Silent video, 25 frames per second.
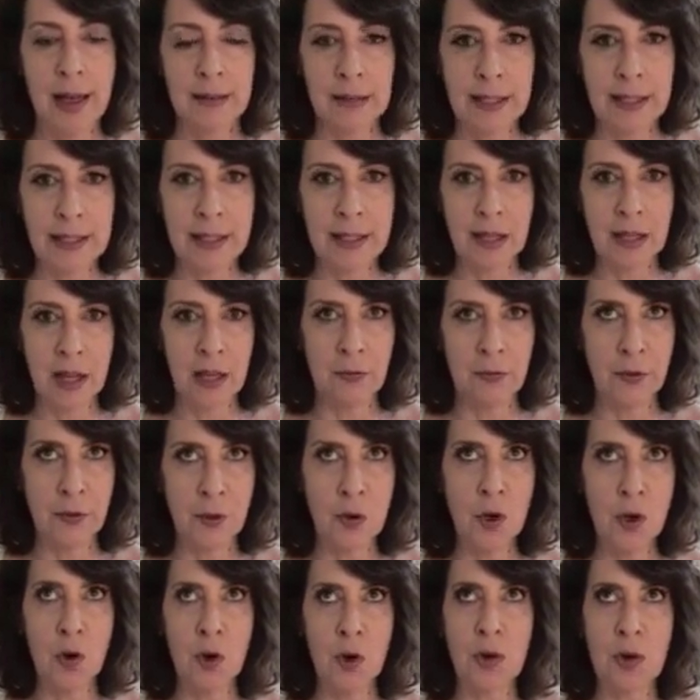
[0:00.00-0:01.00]
And Linda, if
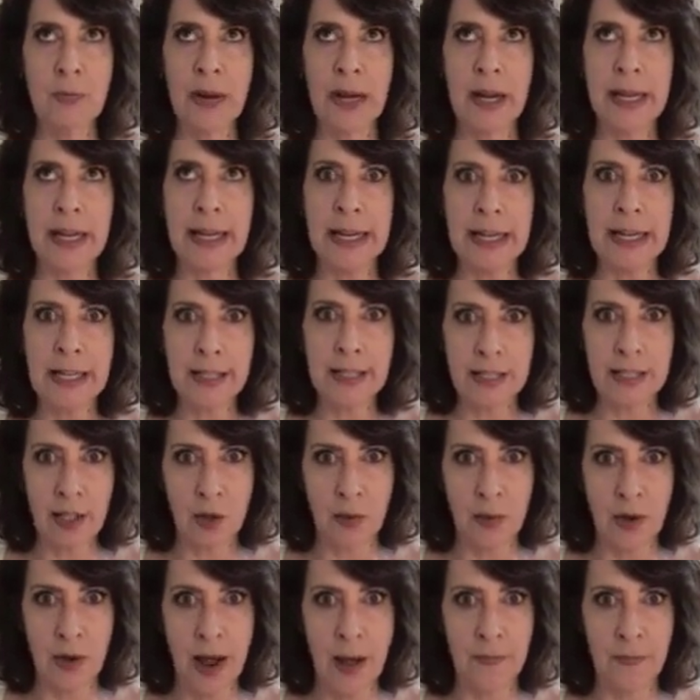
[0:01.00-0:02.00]
you go to my
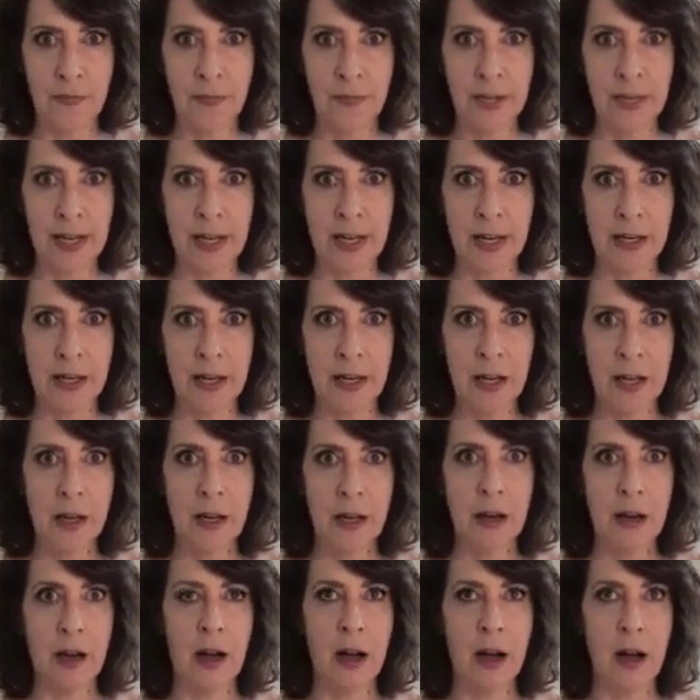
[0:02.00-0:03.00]
Instagram feed,
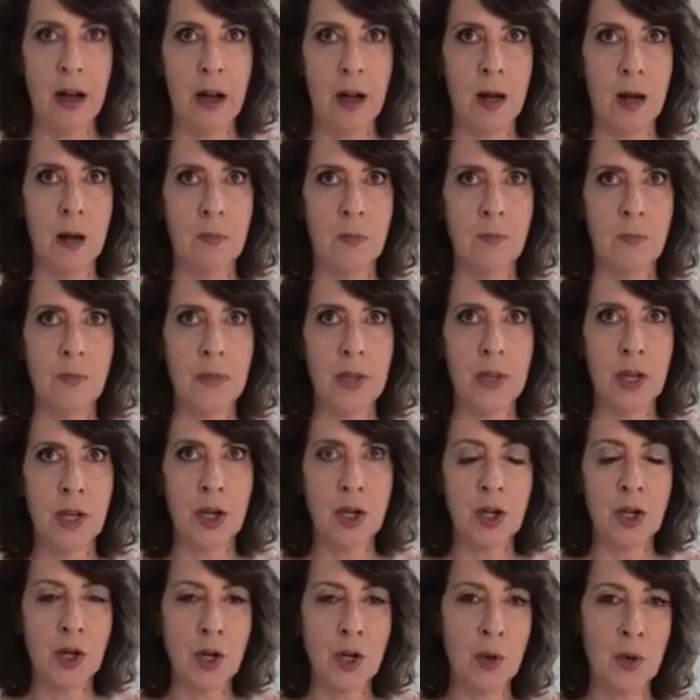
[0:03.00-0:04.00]

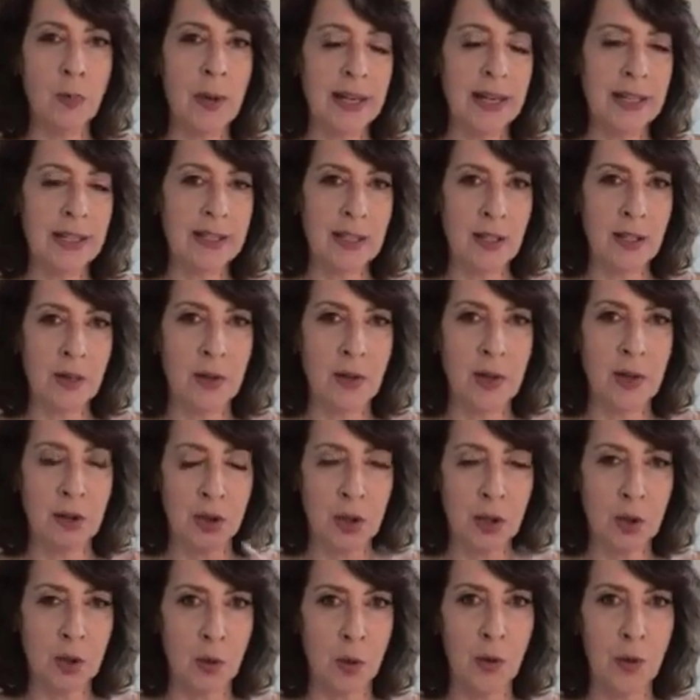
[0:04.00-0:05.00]
you
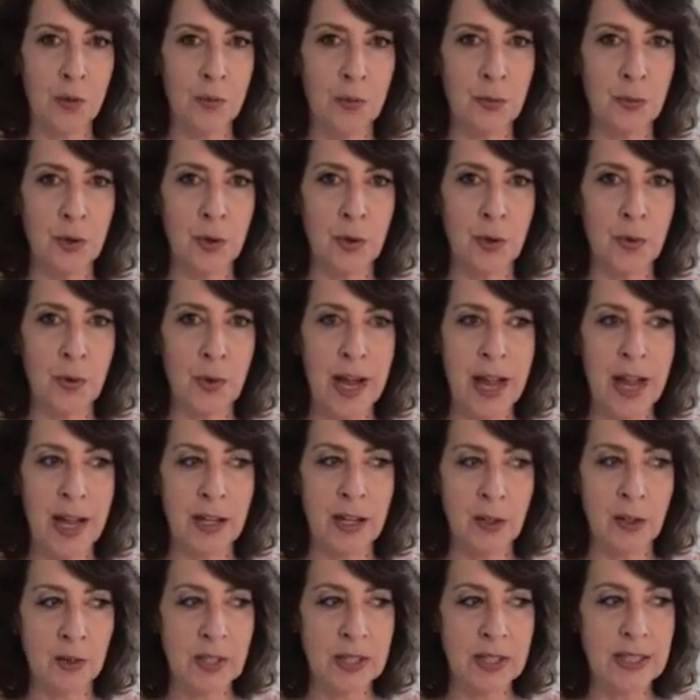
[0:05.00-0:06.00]
scroll through
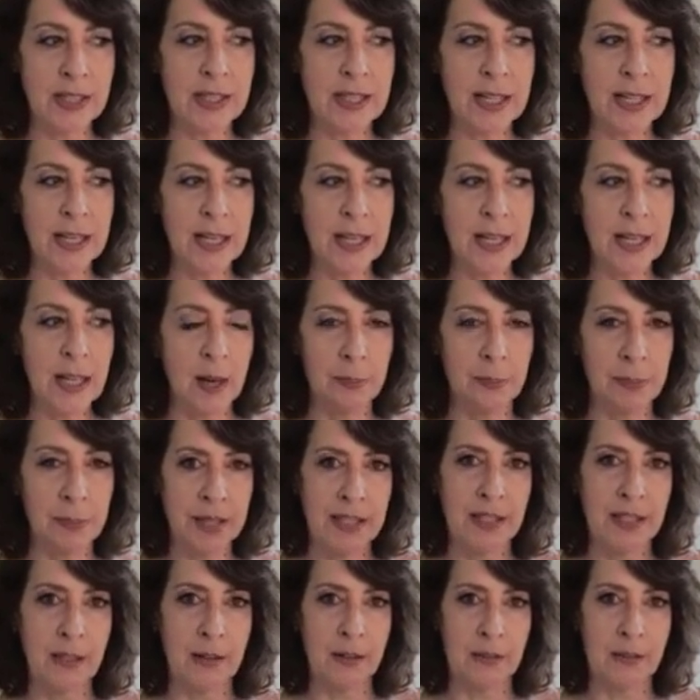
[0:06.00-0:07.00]
and you'll see a
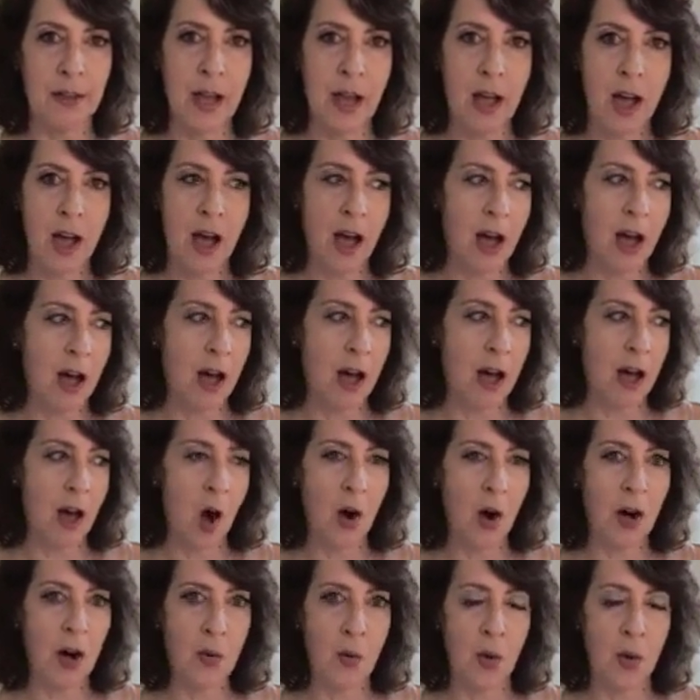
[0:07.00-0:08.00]
piece of
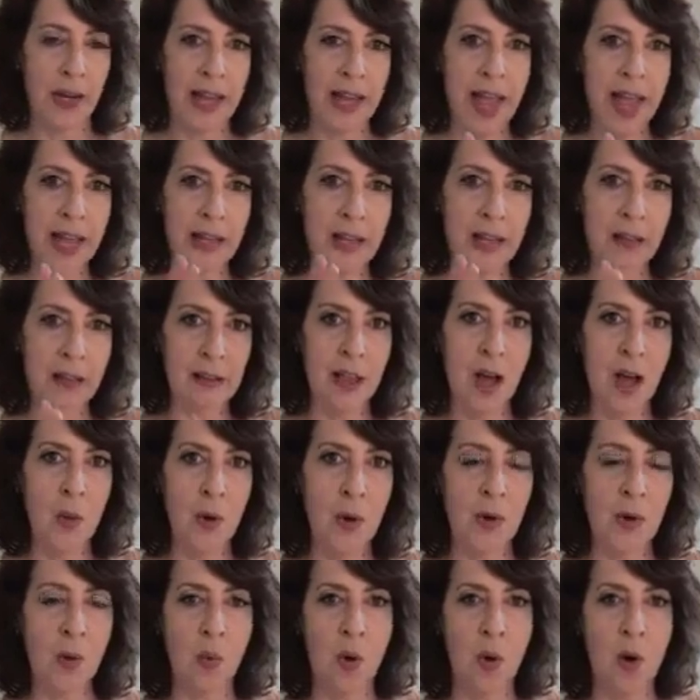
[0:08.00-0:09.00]
artwork hanging low
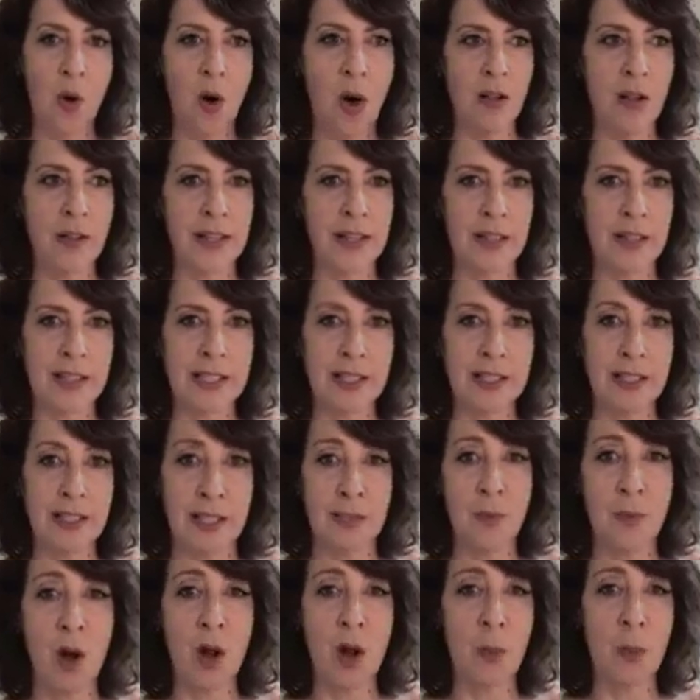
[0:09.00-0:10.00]
on a wall in the
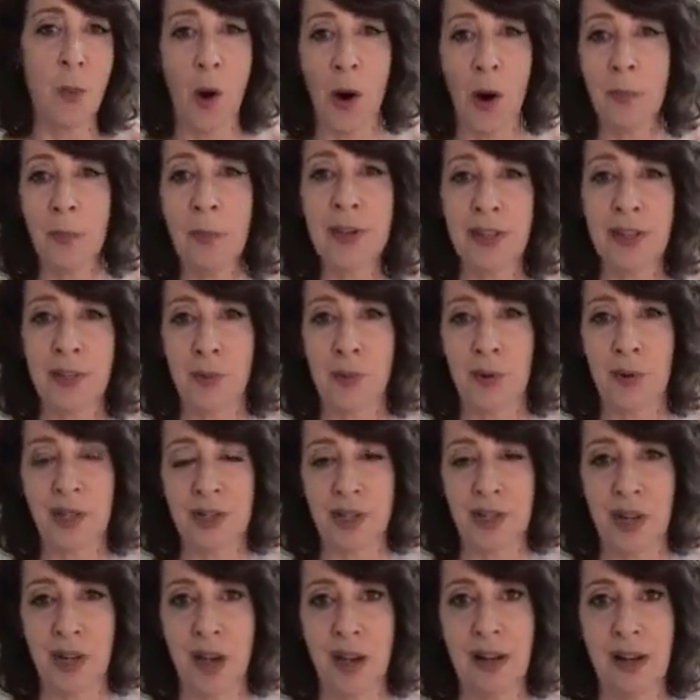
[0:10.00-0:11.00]
small apartment I
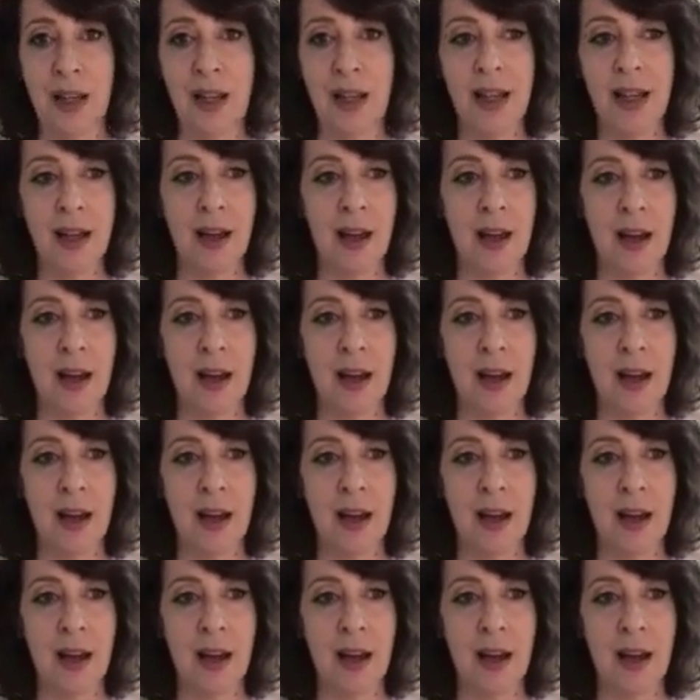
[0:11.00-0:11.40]
worked on,